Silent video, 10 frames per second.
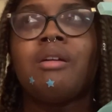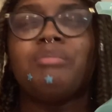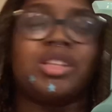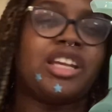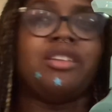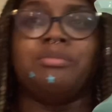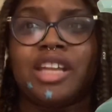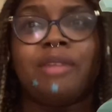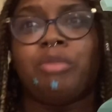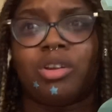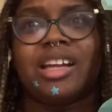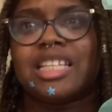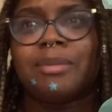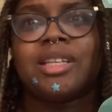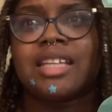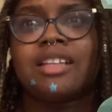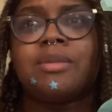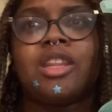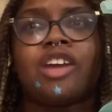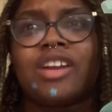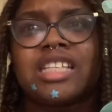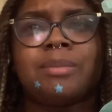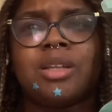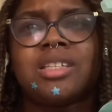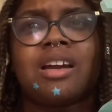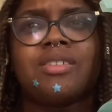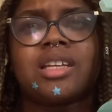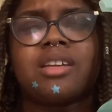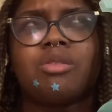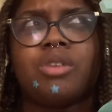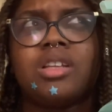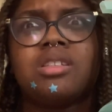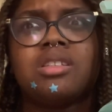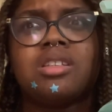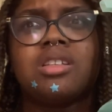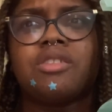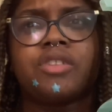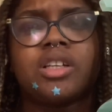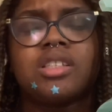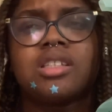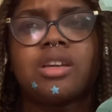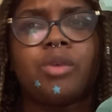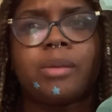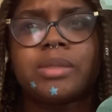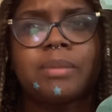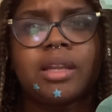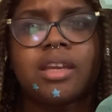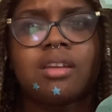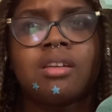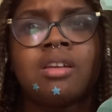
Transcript: but they borderline smell the same to me. Like when I smelled it, I was like, what's the difference in what I'm smelling?